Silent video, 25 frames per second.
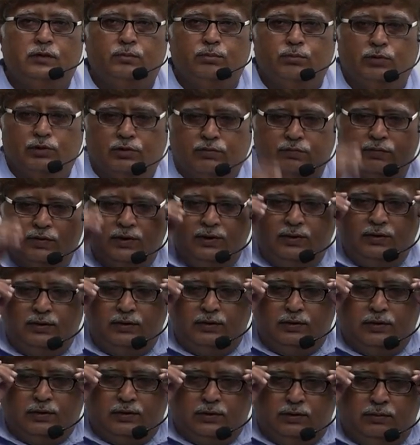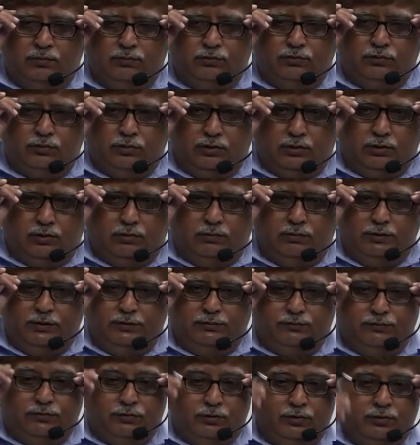But when it comes a
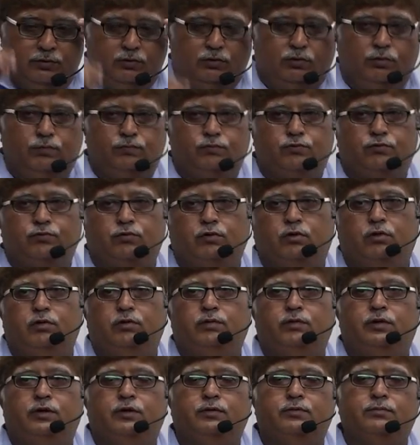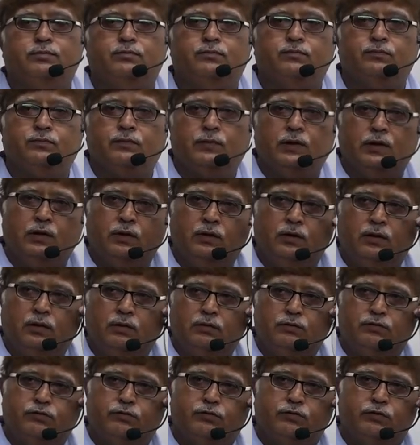question of solving
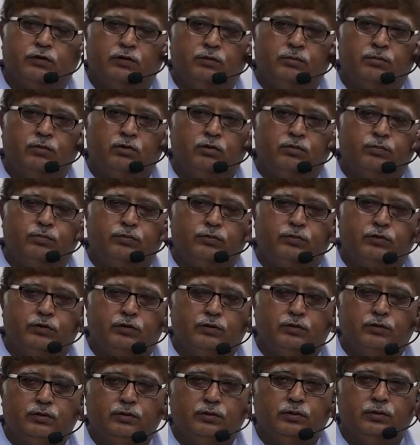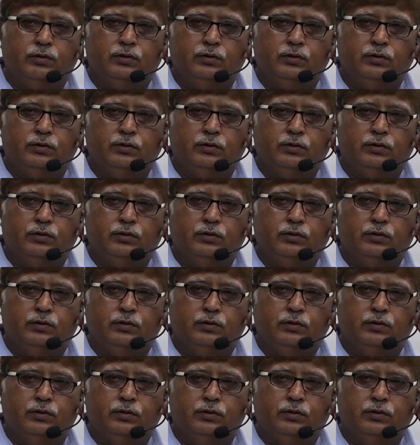some of the